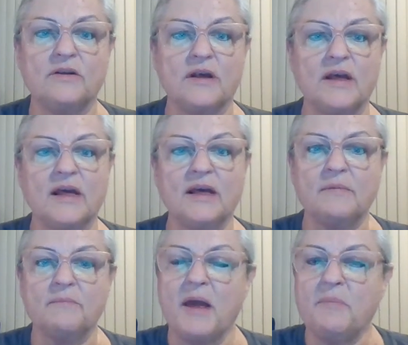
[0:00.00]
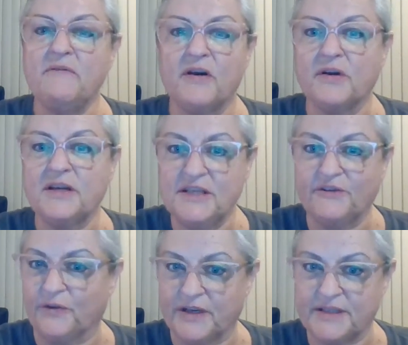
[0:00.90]
it may be very
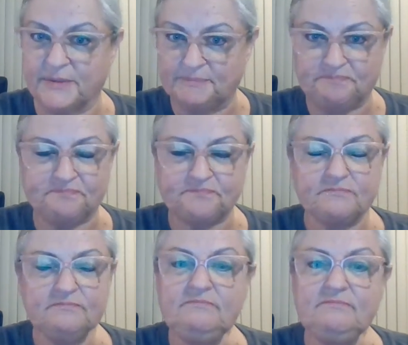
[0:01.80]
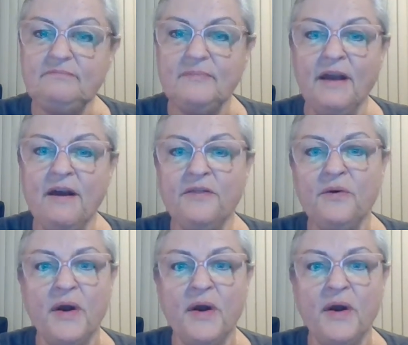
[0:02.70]
different. The